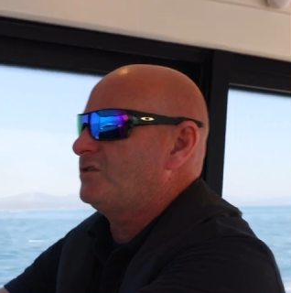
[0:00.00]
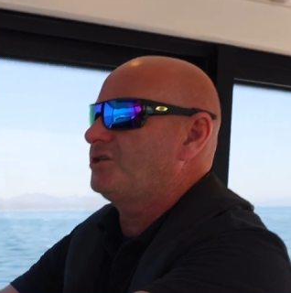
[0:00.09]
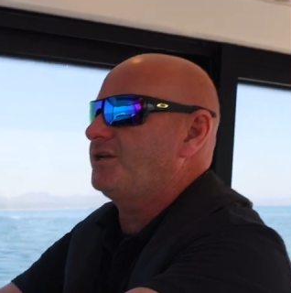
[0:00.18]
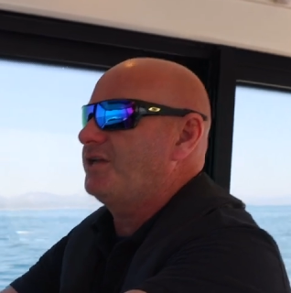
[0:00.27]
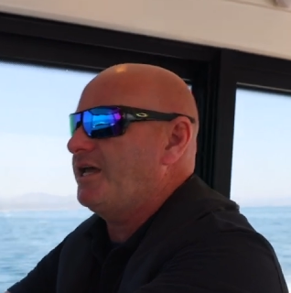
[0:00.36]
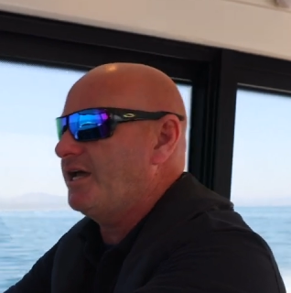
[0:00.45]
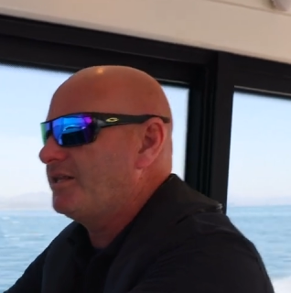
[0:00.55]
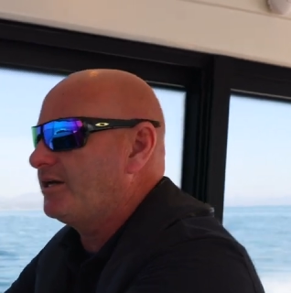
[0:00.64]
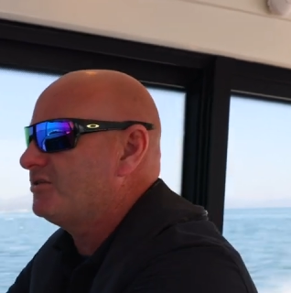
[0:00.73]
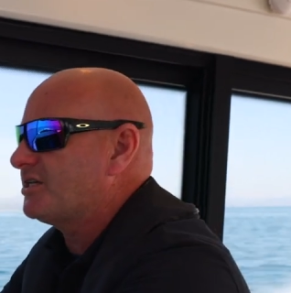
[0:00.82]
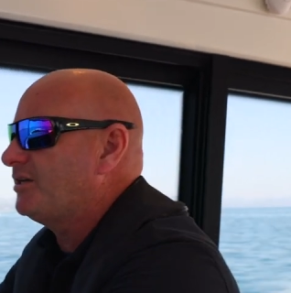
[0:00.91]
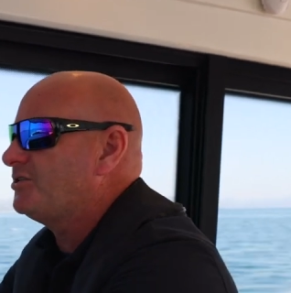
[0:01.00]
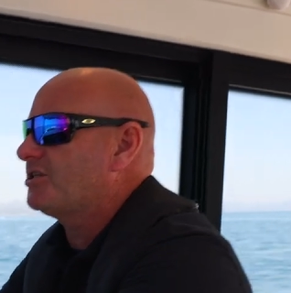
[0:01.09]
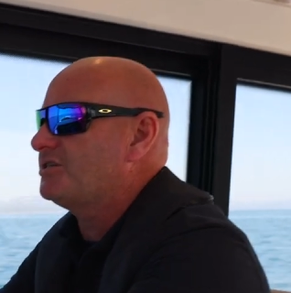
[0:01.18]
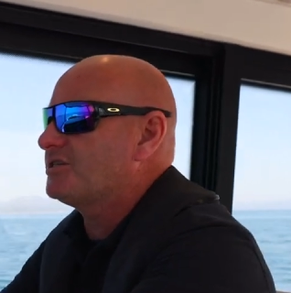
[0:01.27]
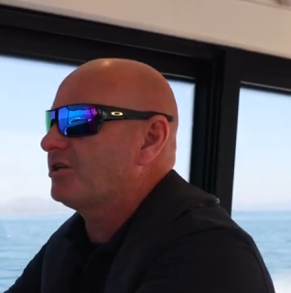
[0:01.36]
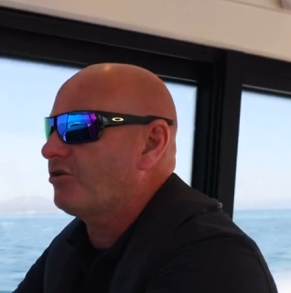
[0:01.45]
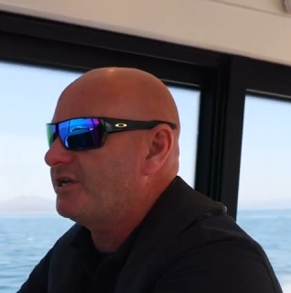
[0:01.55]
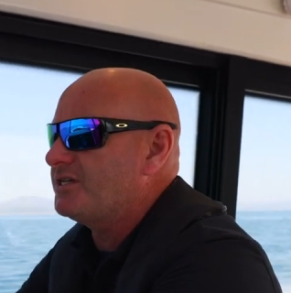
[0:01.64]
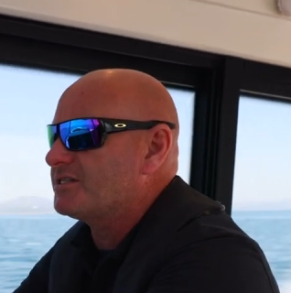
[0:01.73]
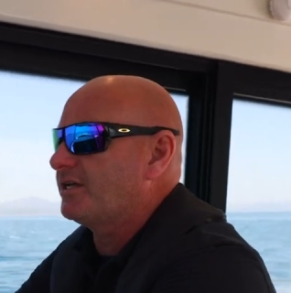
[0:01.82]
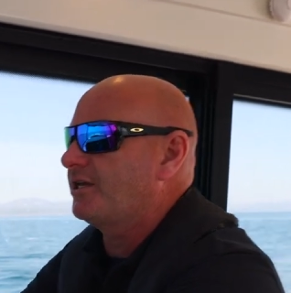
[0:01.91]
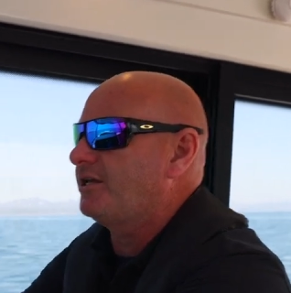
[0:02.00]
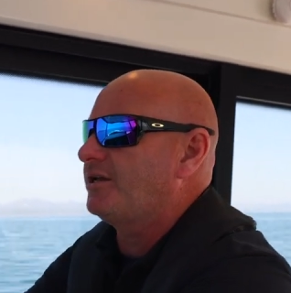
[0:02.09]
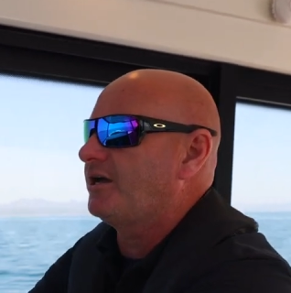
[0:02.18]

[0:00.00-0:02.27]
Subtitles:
You can hear those engines increasing in